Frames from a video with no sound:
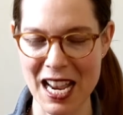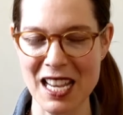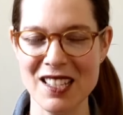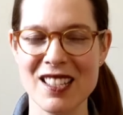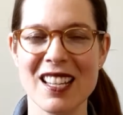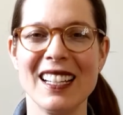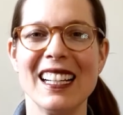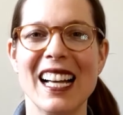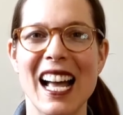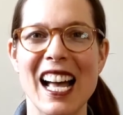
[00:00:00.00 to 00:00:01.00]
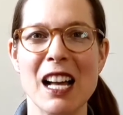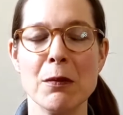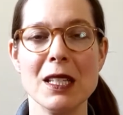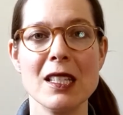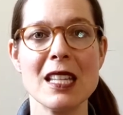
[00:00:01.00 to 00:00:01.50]
days,
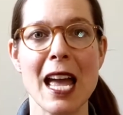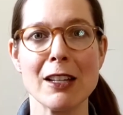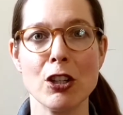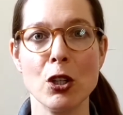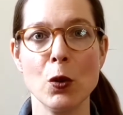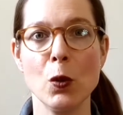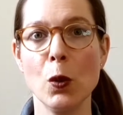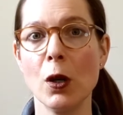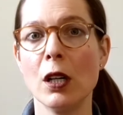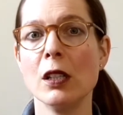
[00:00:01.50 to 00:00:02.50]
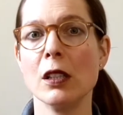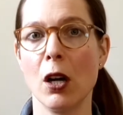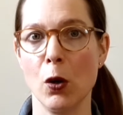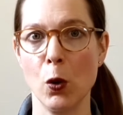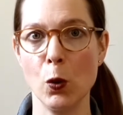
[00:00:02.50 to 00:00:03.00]
um, is that you
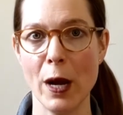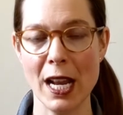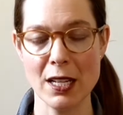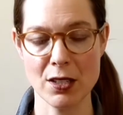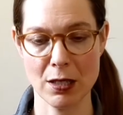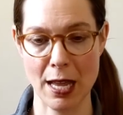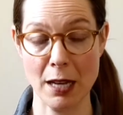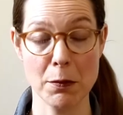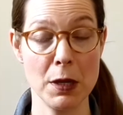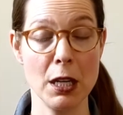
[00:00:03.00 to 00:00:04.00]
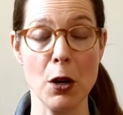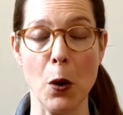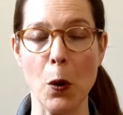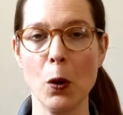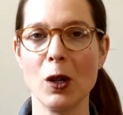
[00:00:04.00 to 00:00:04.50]
always let me
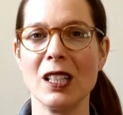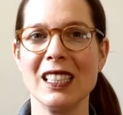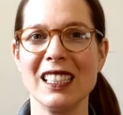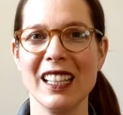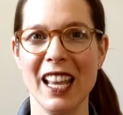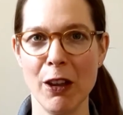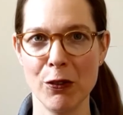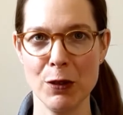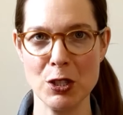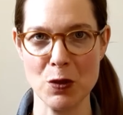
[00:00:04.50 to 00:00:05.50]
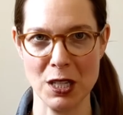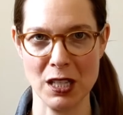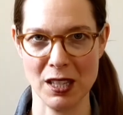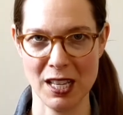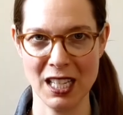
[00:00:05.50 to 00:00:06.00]
know if we do
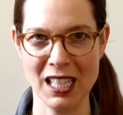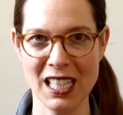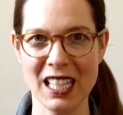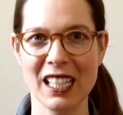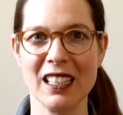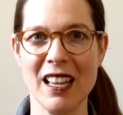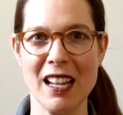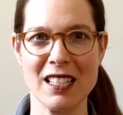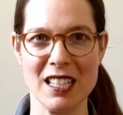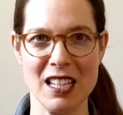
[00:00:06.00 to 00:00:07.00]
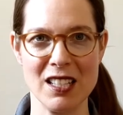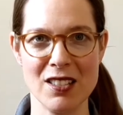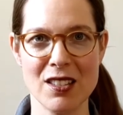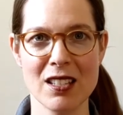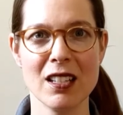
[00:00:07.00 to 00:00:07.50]
anything that
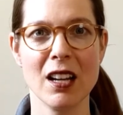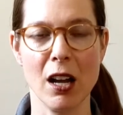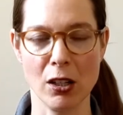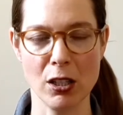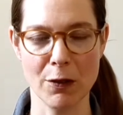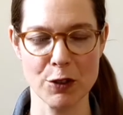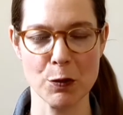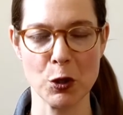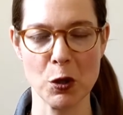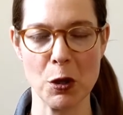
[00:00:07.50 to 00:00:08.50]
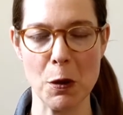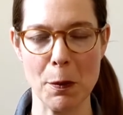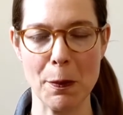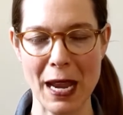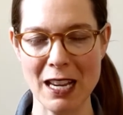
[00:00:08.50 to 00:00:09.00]
is uncomfortable,
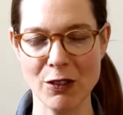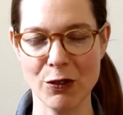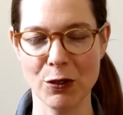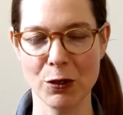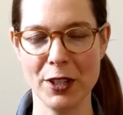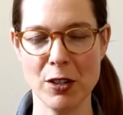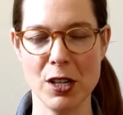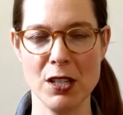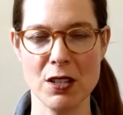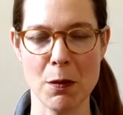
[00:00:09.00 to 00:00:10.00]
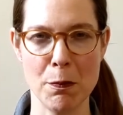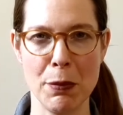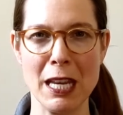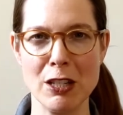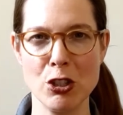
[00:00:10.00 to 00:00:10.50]
painful, there is
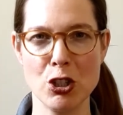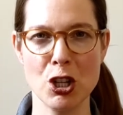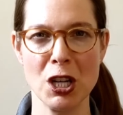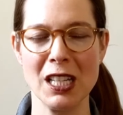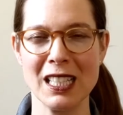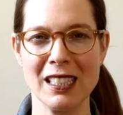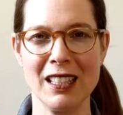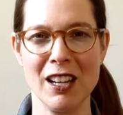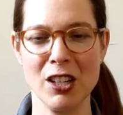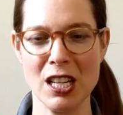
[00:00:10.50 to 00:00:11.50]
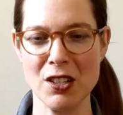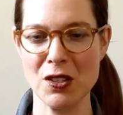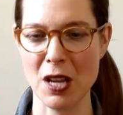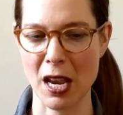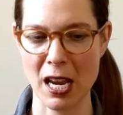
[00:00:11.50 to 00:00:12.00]
a pinch, there
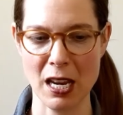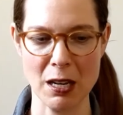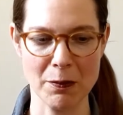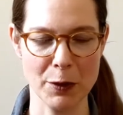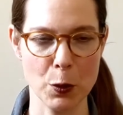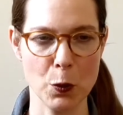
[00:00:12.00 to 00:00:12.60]
is a